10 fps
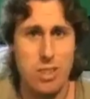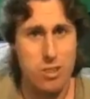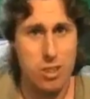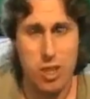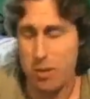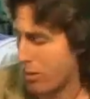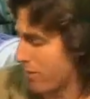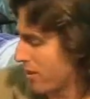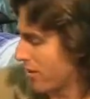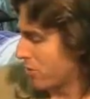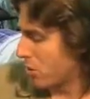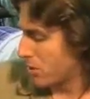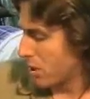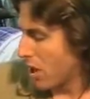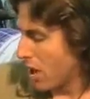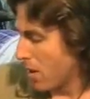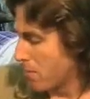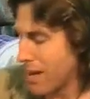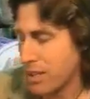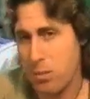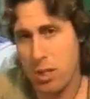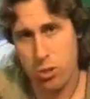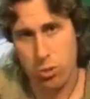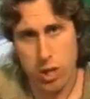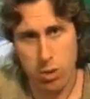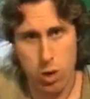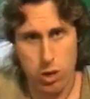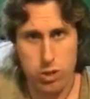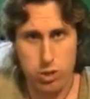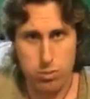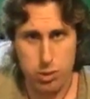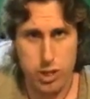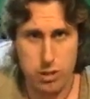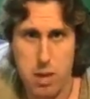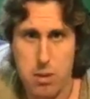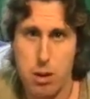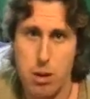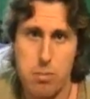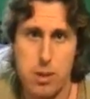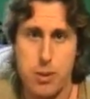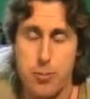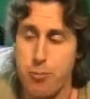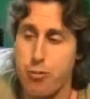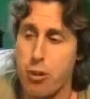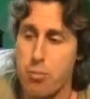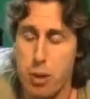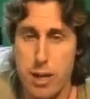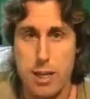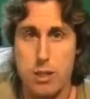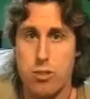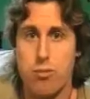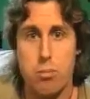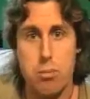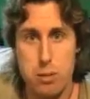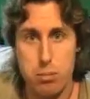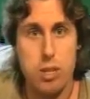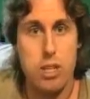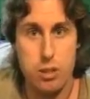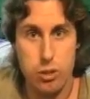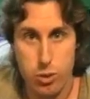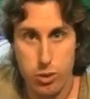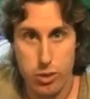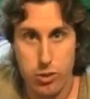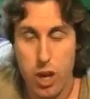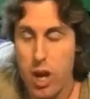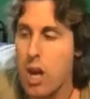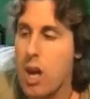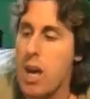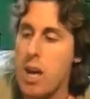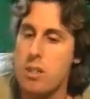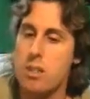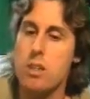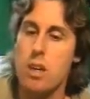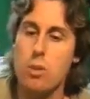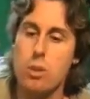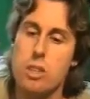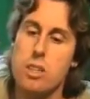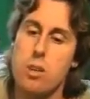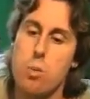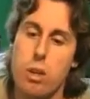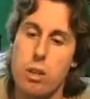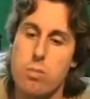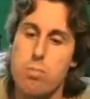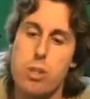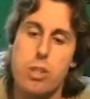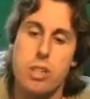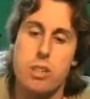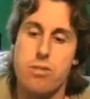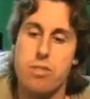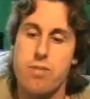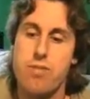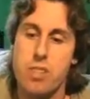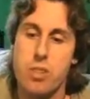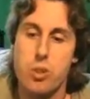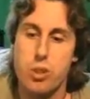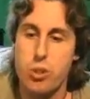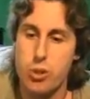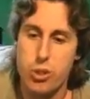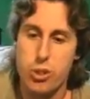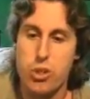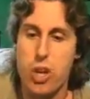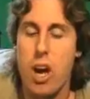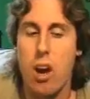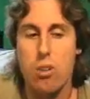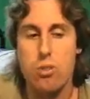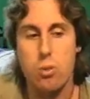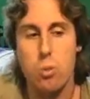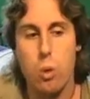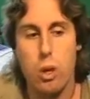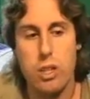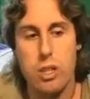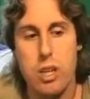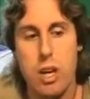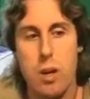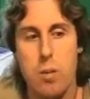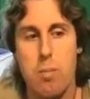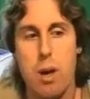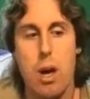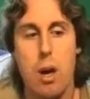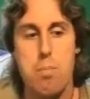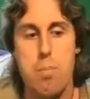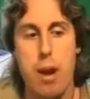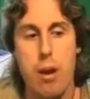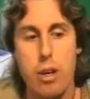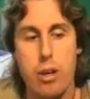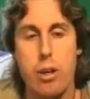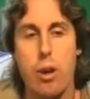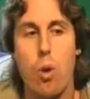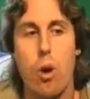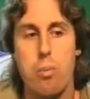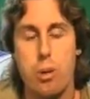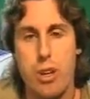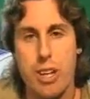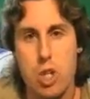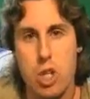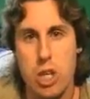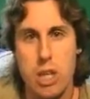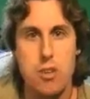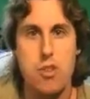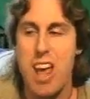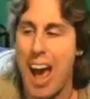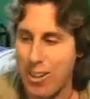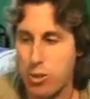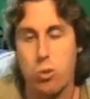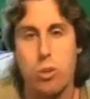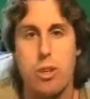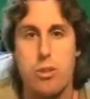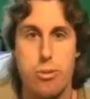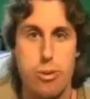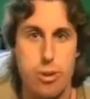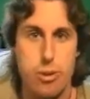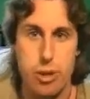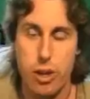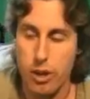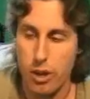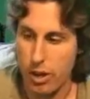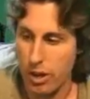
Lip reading: you another example of thought forms. Back to my story, I wanted to protect my apartment from break-ins, from people and intruders. And not only did I want to protect it from physical intruders, I also wanted a barrier or a protection against astral intruders,